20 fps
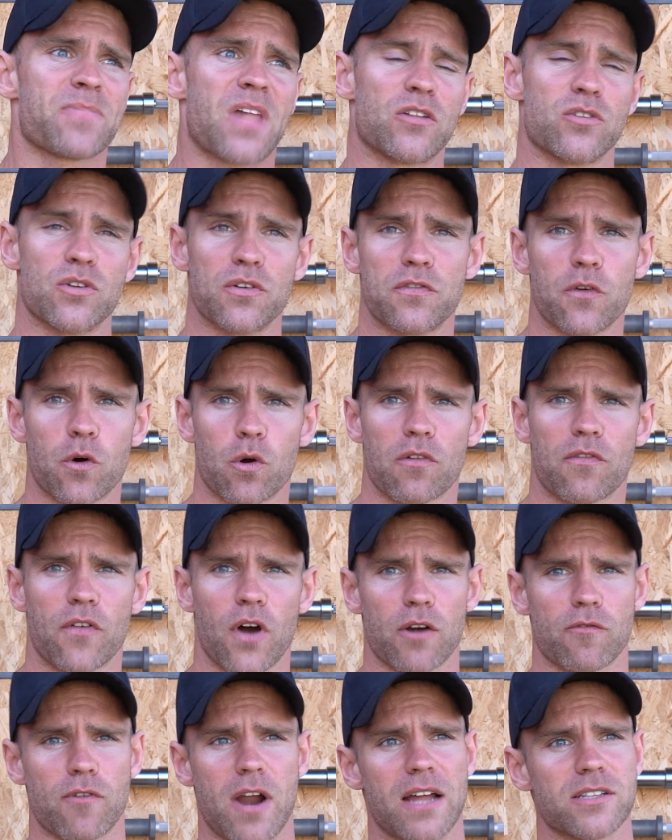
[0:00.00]
I'll do 4 or
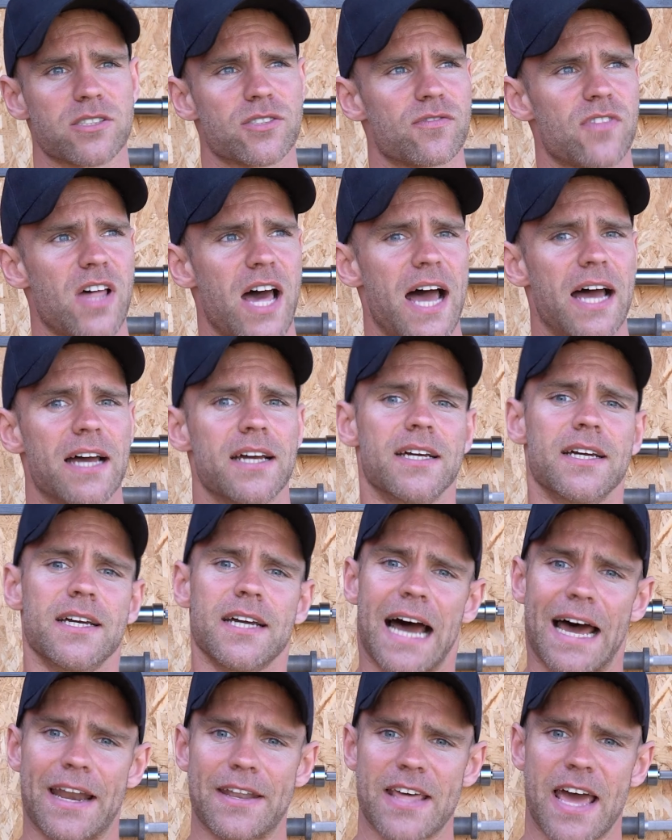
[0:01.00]
5 rounds of that,
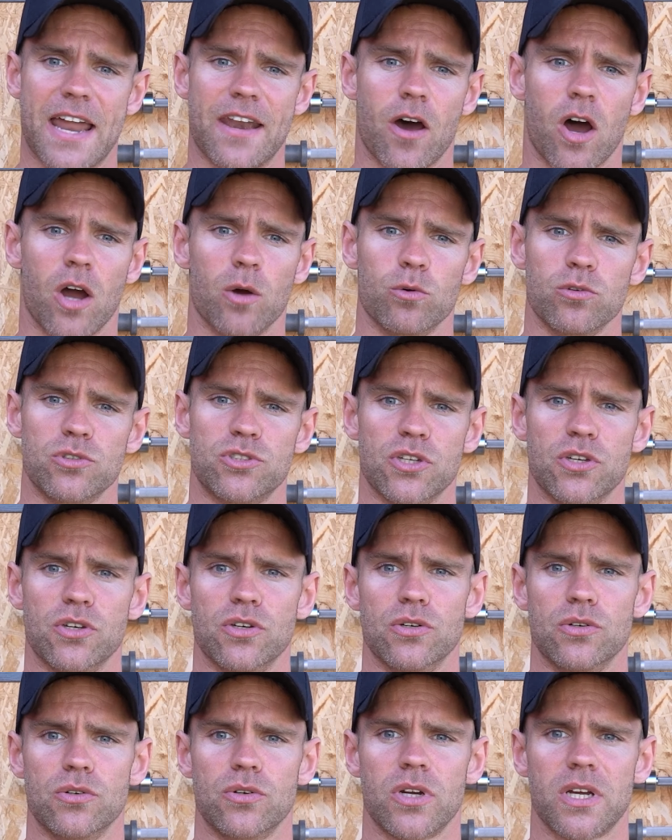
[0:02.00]
and then I will
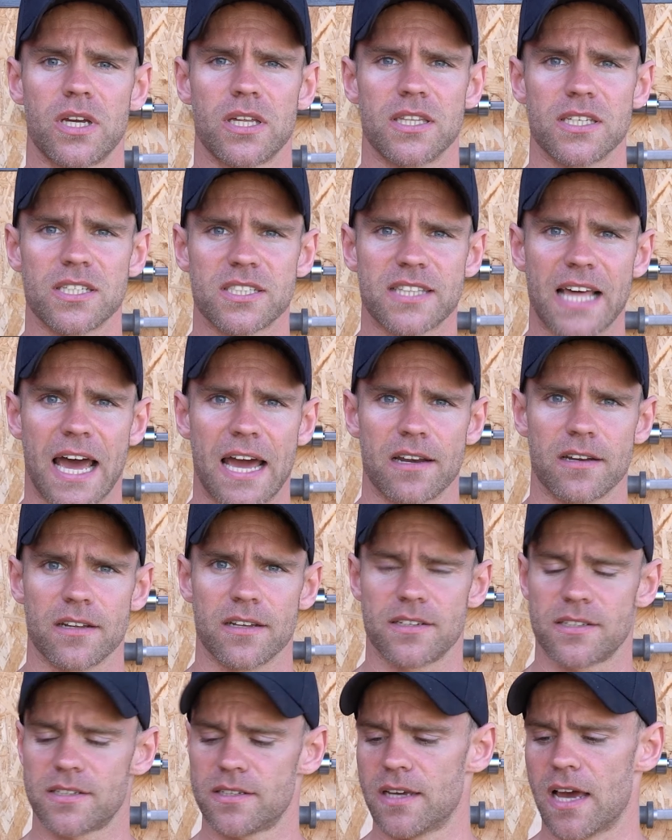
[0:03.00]
do the
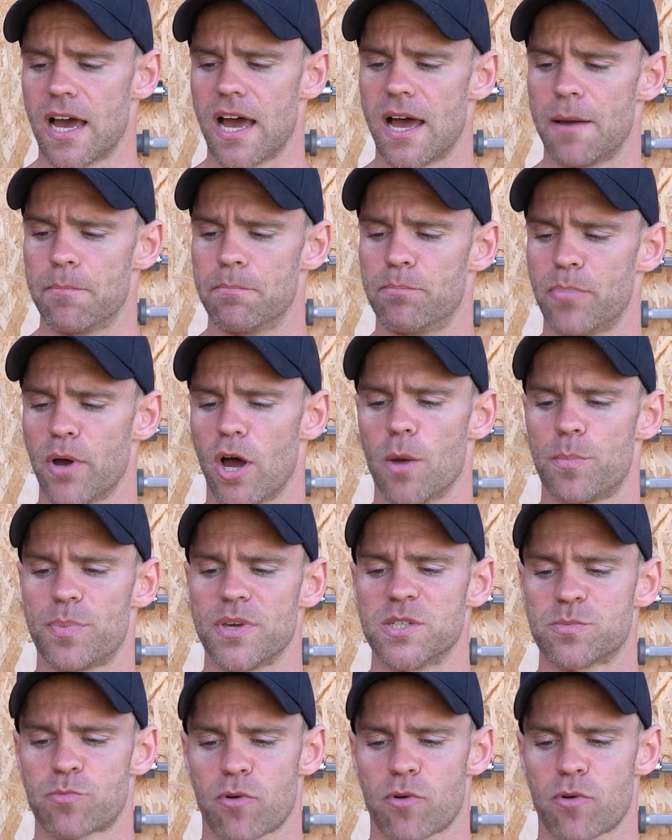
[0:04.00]
standard burpees,